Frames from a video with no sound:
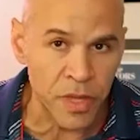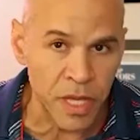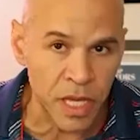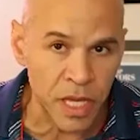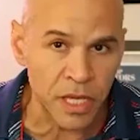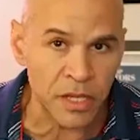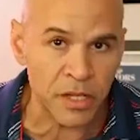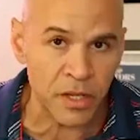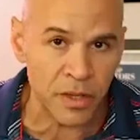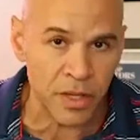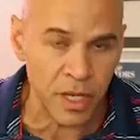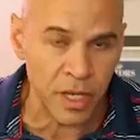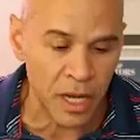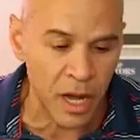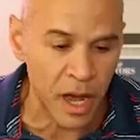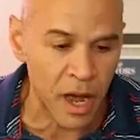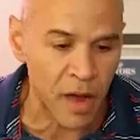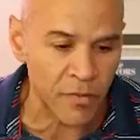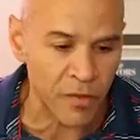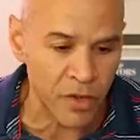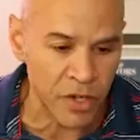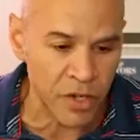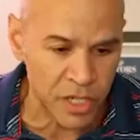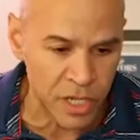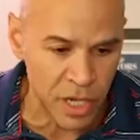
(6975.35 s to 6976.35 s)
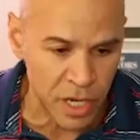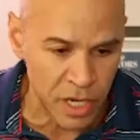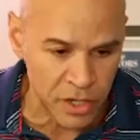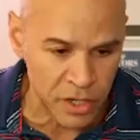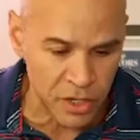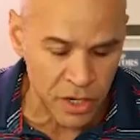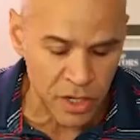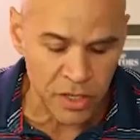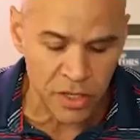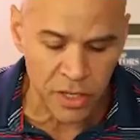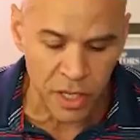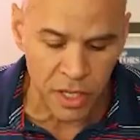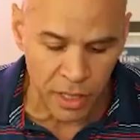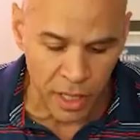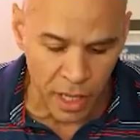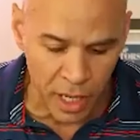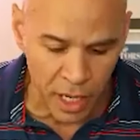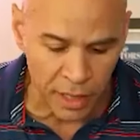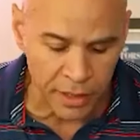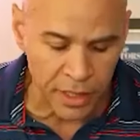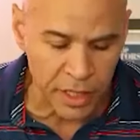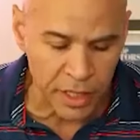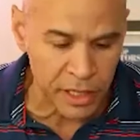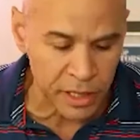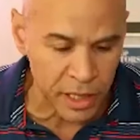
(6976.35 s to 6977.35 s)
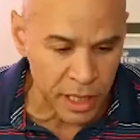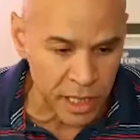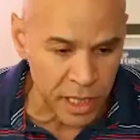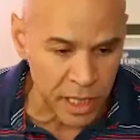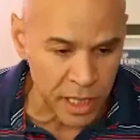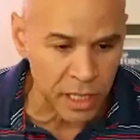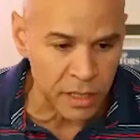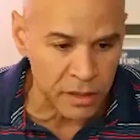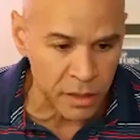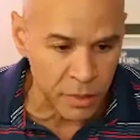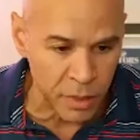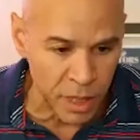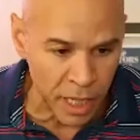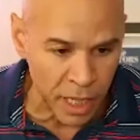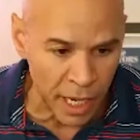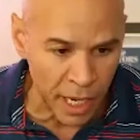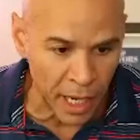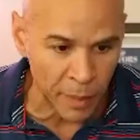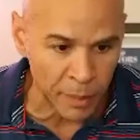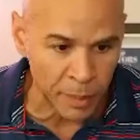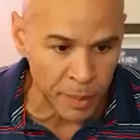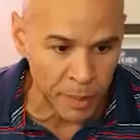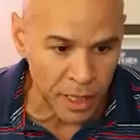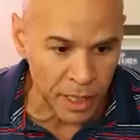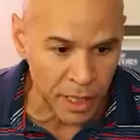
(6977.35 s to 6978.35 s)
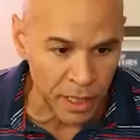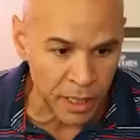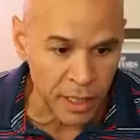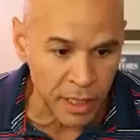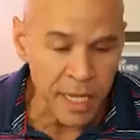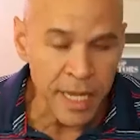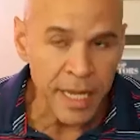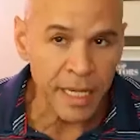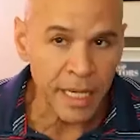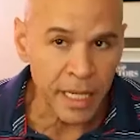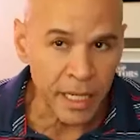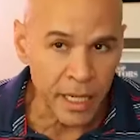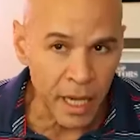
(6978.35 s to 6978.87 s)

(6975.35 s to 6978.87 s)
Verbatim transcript: These are the conversations that honestly need to be happening